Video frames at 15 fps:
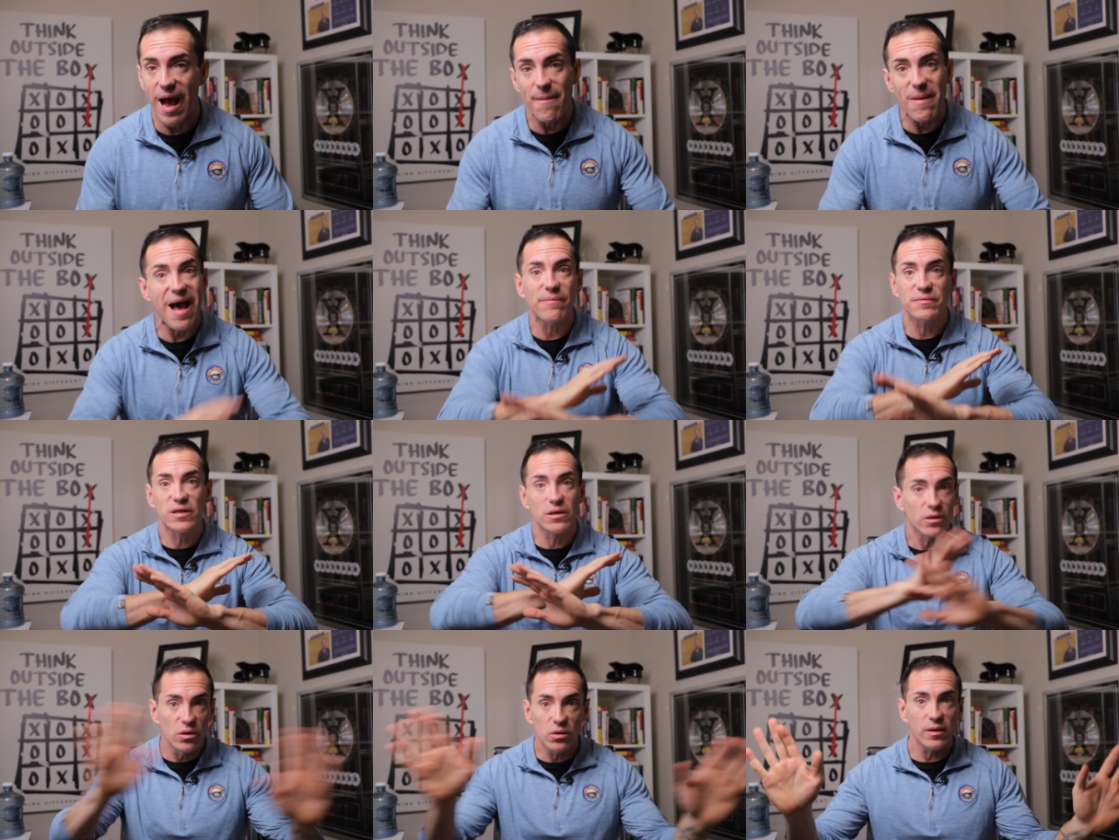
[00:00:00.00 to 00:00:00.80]
I'm
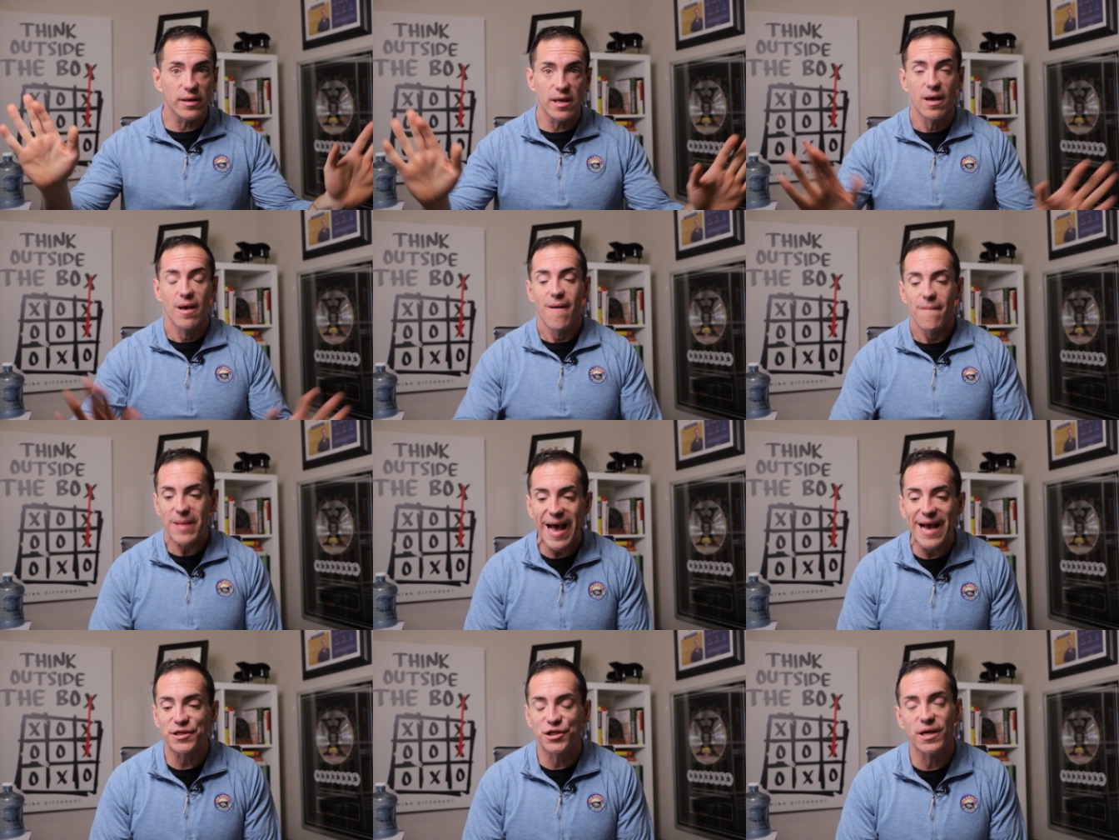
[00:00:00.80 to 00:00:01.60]
absolutely
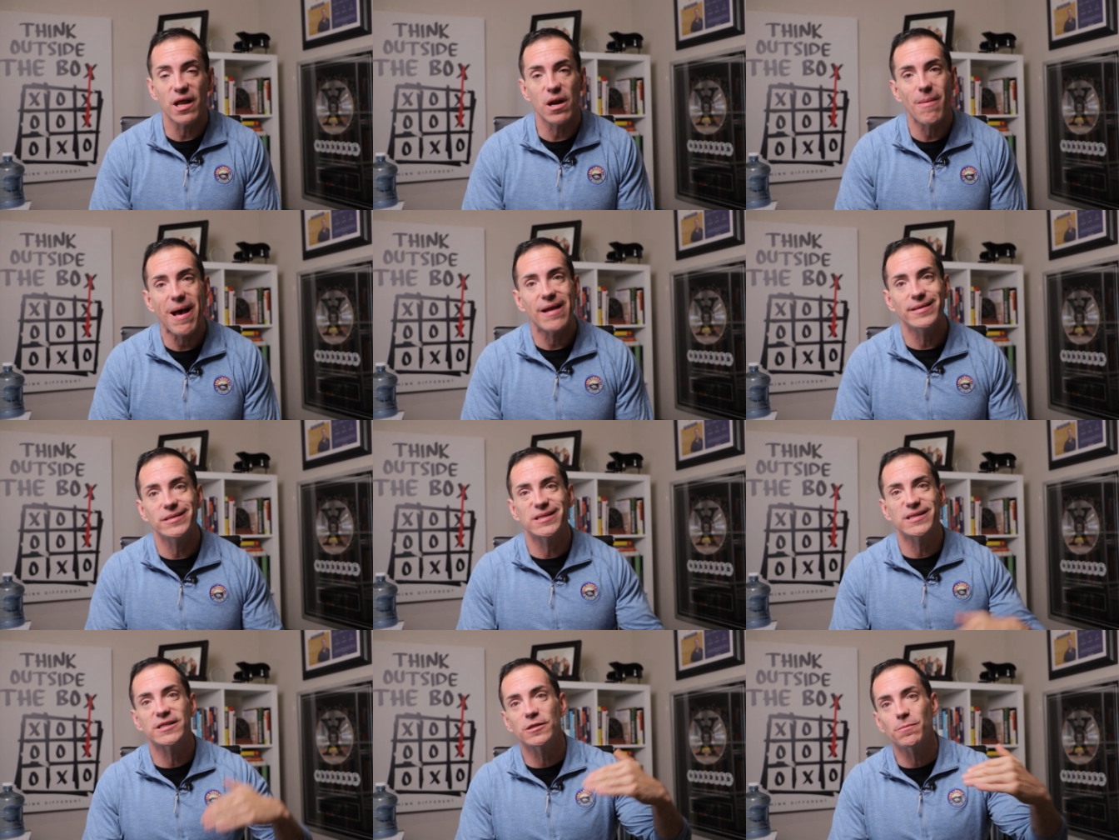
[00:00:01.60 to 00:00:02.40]
passionate about
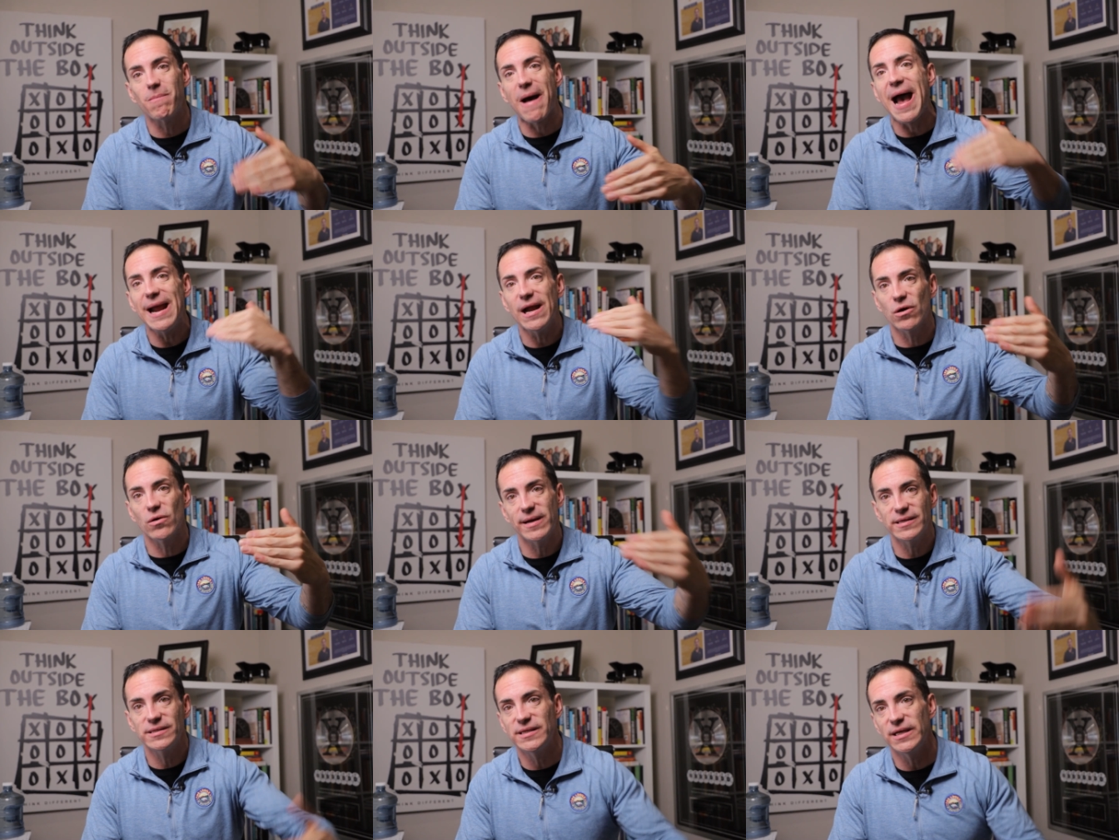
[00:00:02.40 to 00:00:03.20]

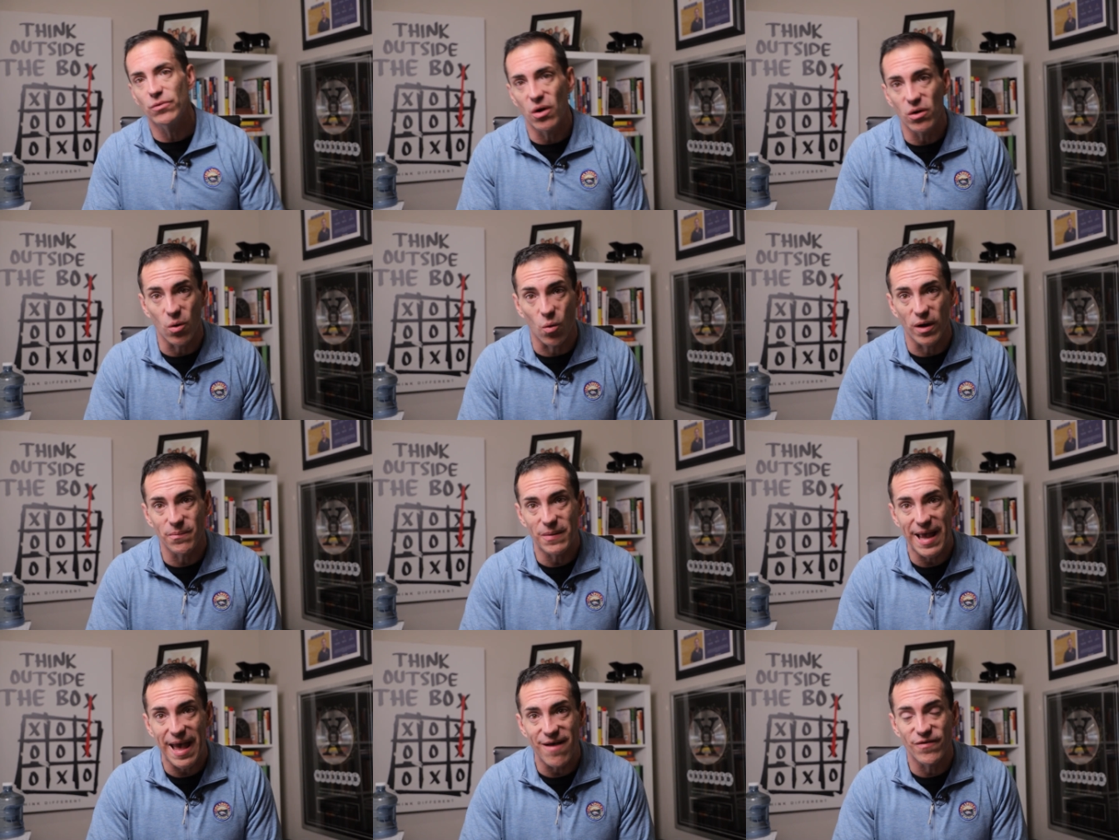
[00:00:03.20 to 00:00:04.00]
inspiring zero to
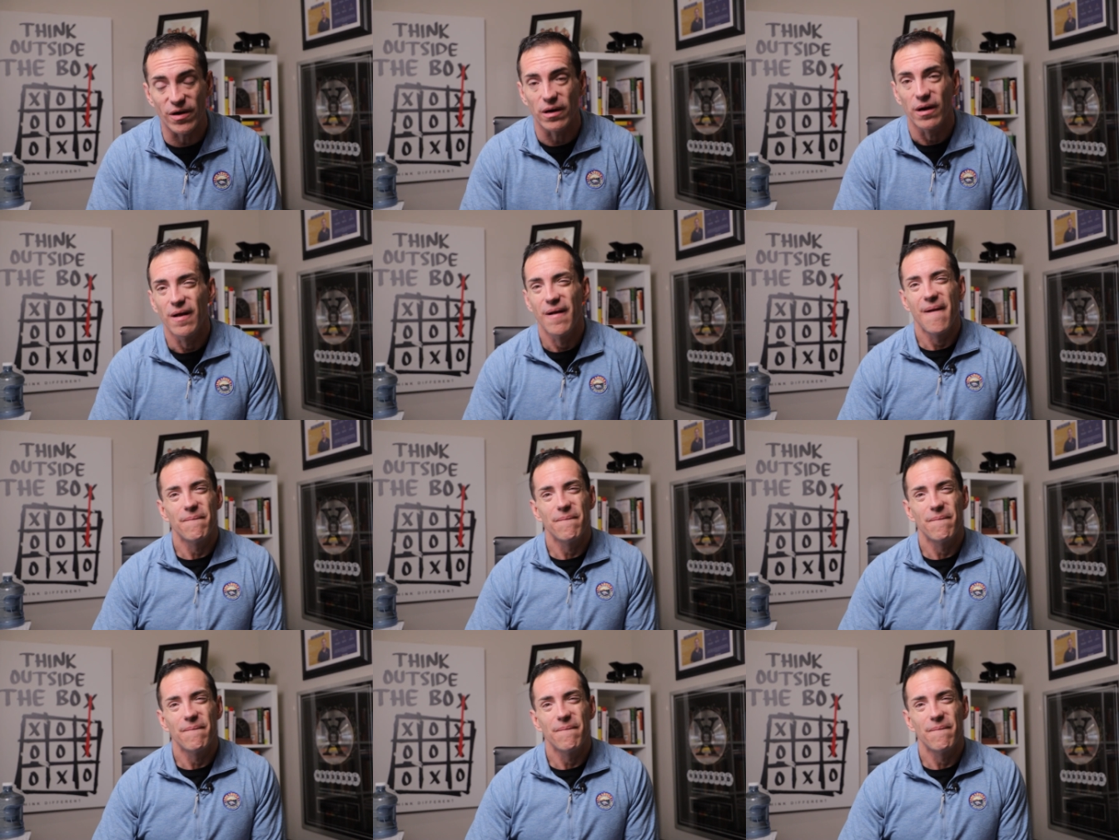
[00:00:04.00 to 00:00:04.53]
one behavior.